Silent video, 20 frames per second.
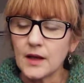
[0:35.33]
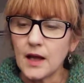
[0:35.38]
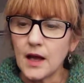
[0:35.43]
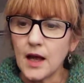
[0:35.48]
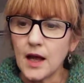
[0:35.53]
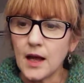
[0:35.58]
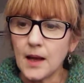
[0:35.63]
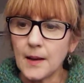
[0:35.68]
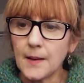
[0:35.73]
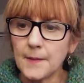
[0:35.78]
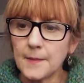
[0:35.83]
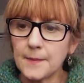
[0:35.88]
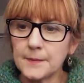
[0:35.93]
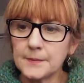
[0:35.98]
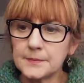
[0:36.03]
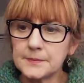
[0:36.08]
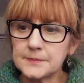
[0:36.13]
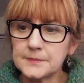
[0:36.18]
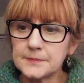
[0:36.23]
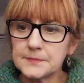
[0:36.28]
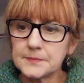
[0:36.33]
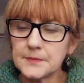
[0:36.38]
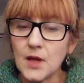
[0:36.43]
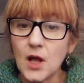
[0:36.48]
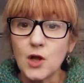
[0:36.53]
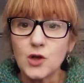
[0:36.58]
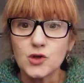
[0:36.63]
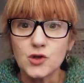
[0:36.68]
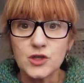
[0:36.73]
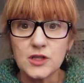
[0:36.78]
So
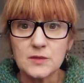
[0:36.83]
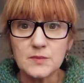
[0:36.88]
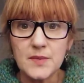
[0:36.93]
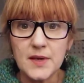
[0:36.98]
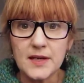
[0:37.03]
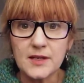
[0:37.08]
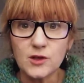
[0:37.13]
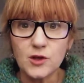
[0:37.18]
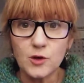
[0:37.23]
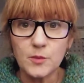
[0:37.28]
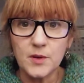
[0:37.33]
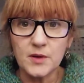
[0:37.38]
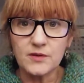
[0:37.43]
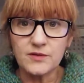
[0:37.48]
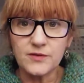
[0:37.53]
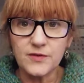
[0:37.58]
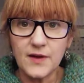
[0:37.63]
she's made a couple of